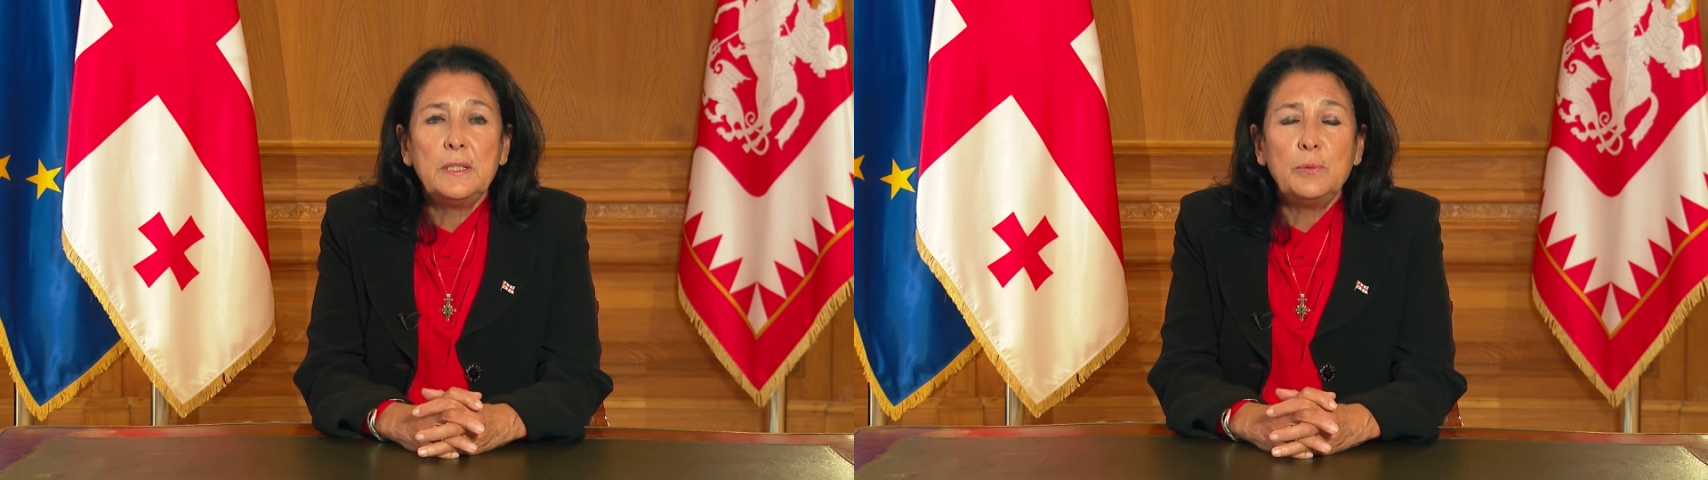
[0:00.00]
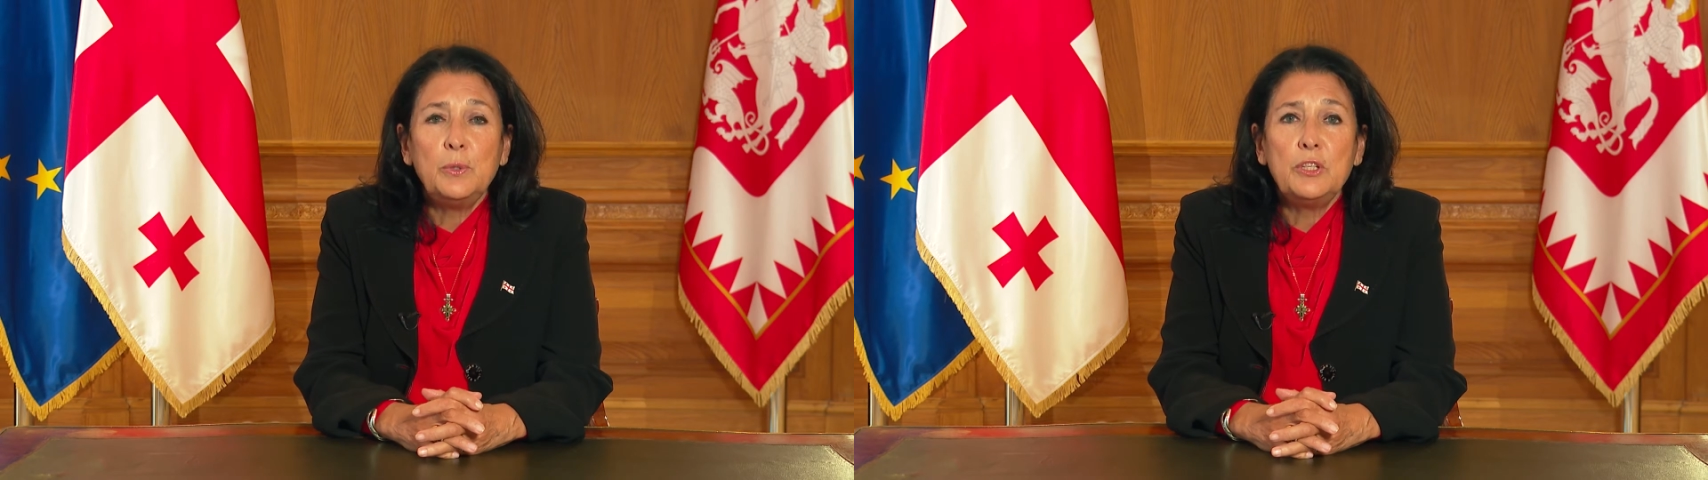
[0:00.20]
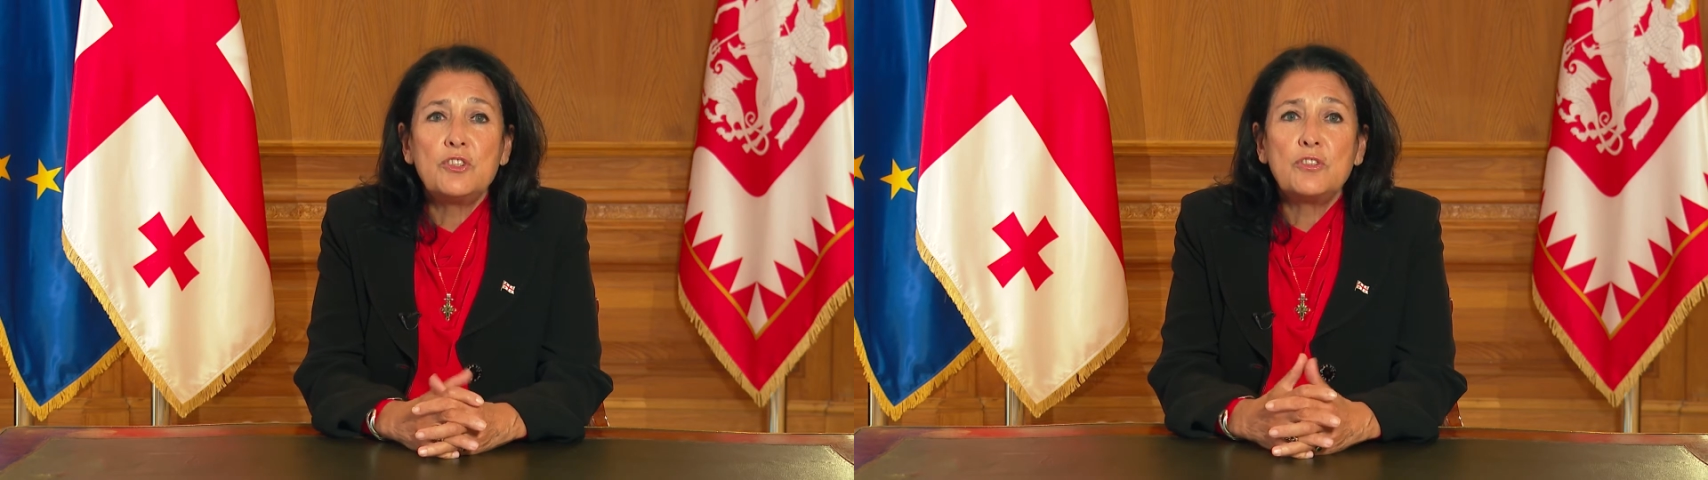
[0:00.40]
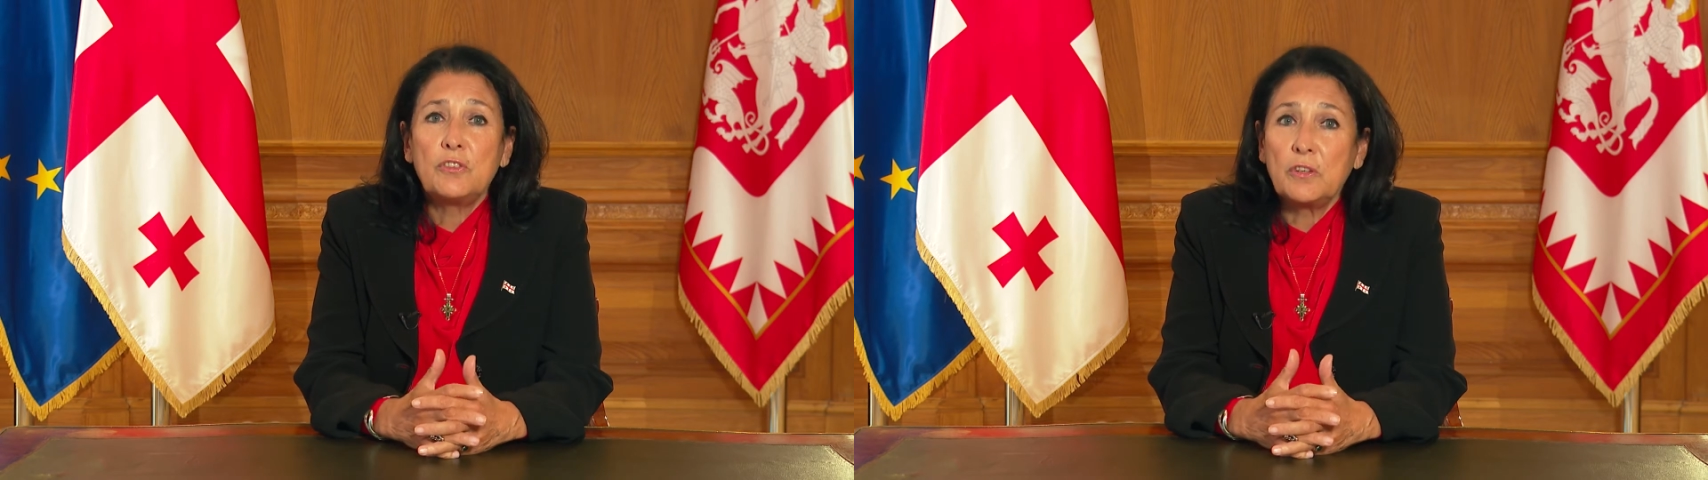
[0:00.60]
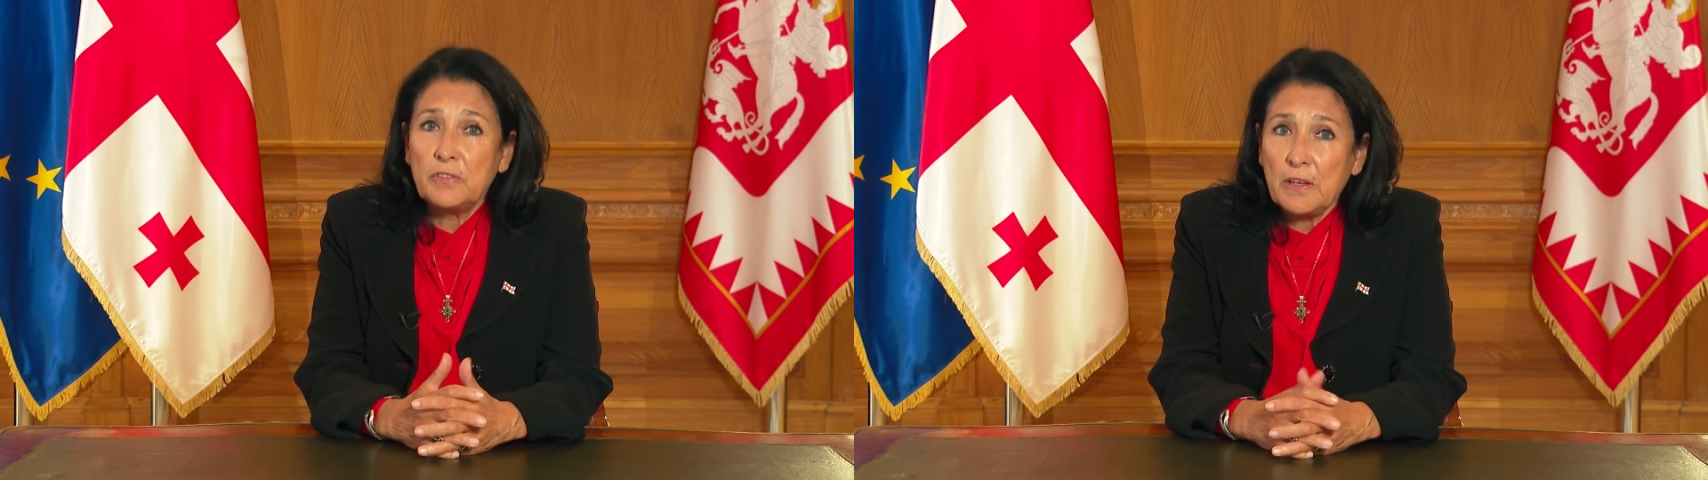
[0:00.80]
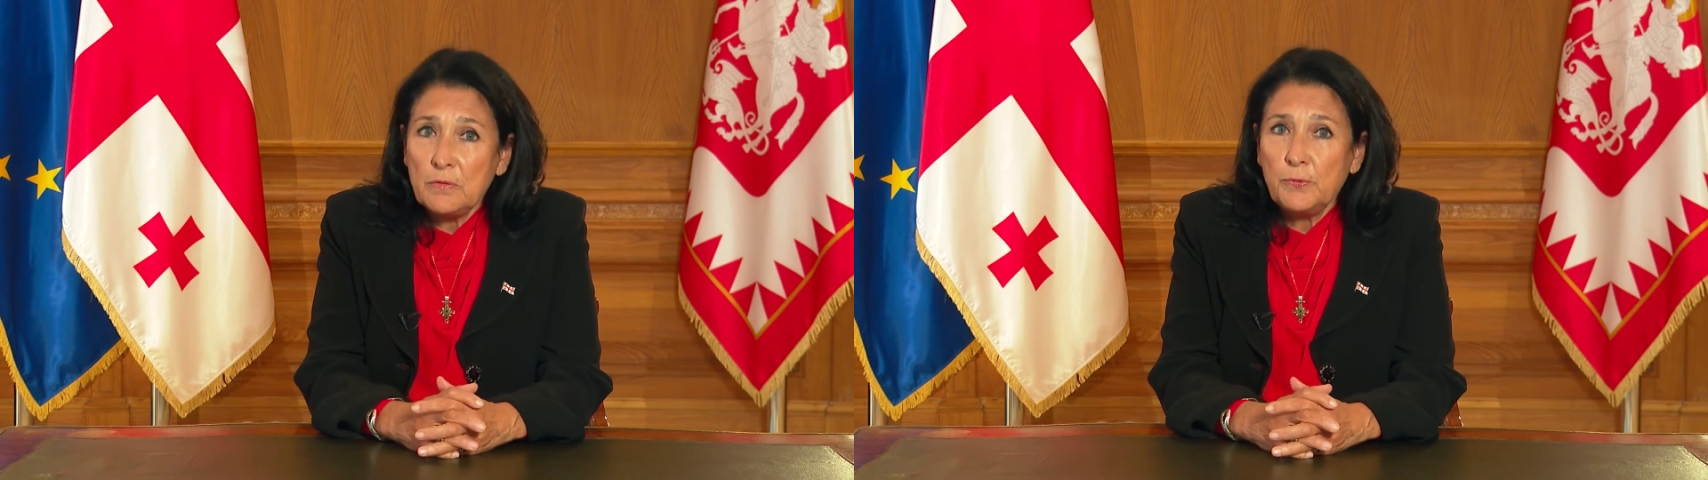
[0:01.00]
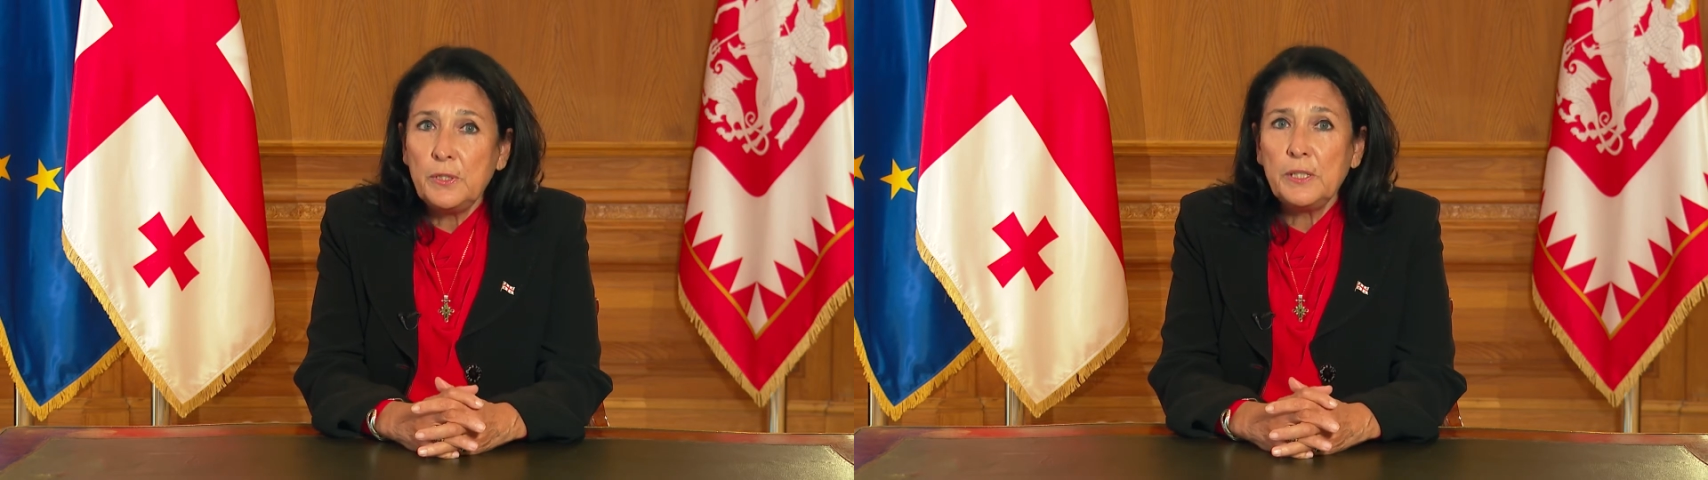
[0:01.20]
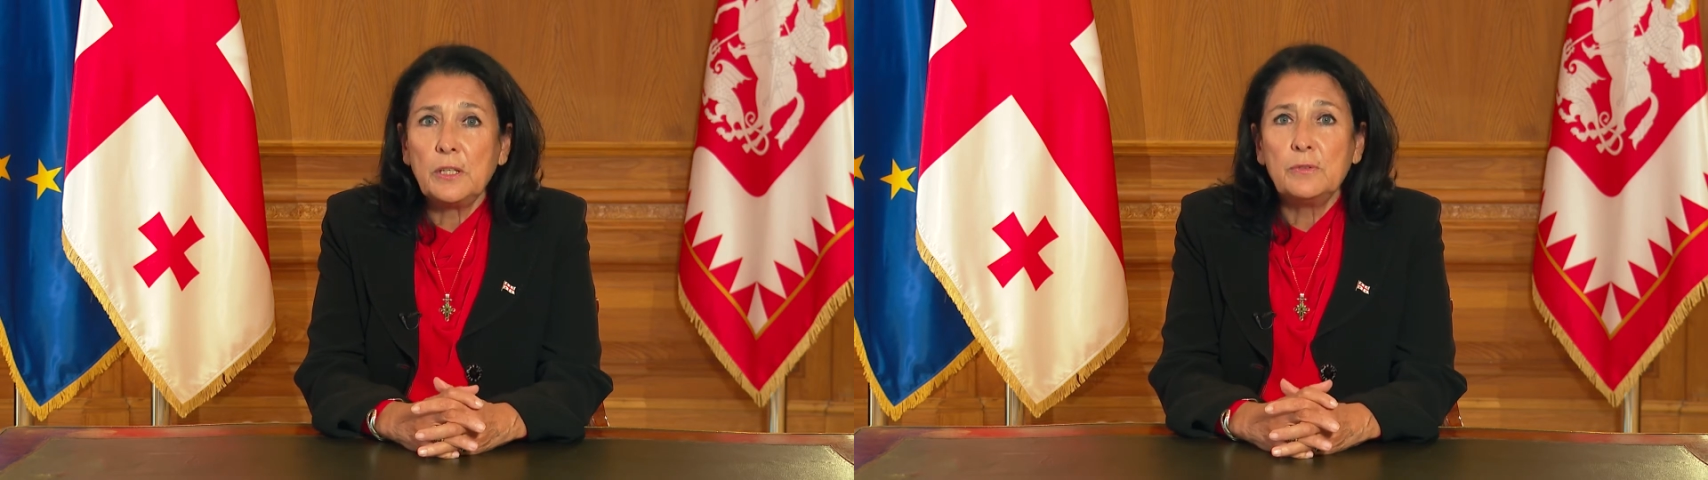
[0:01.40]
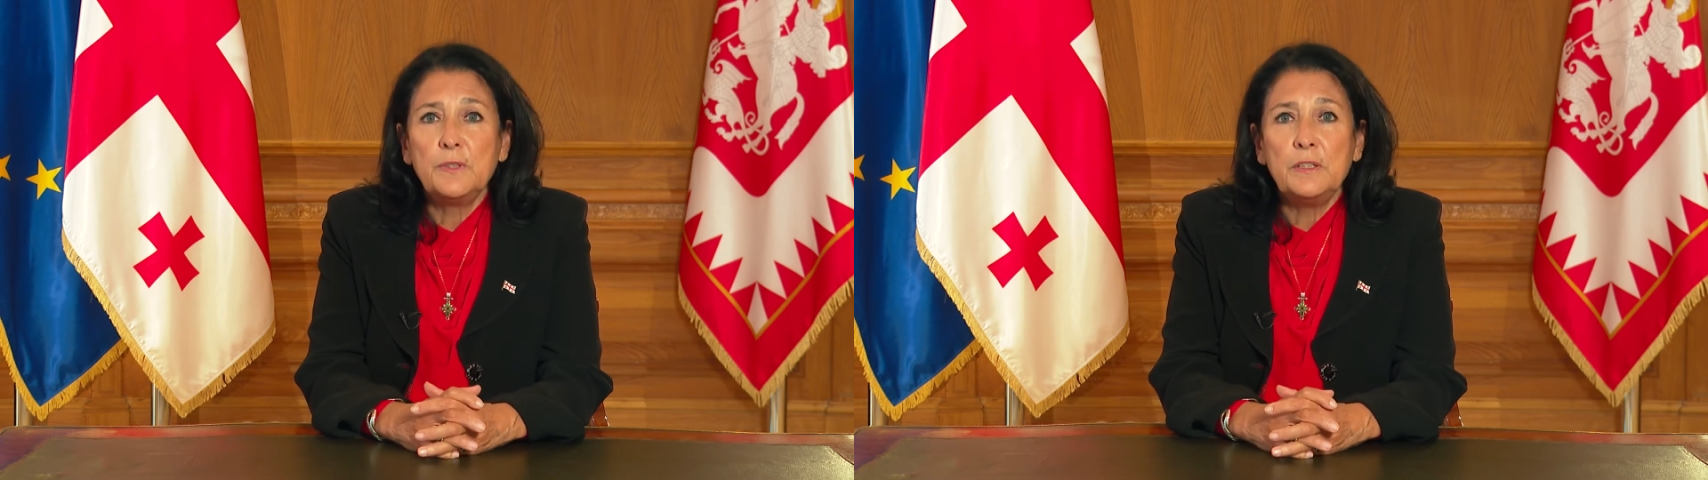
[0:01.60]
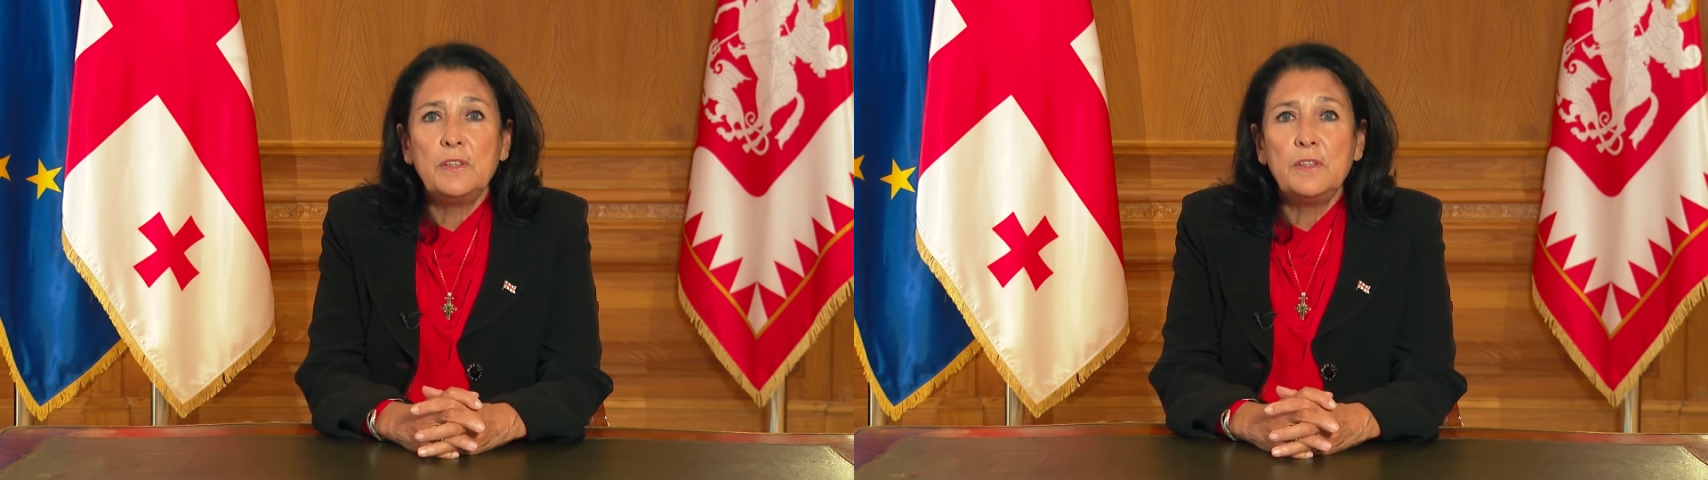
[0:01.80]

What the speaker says: which successfully convened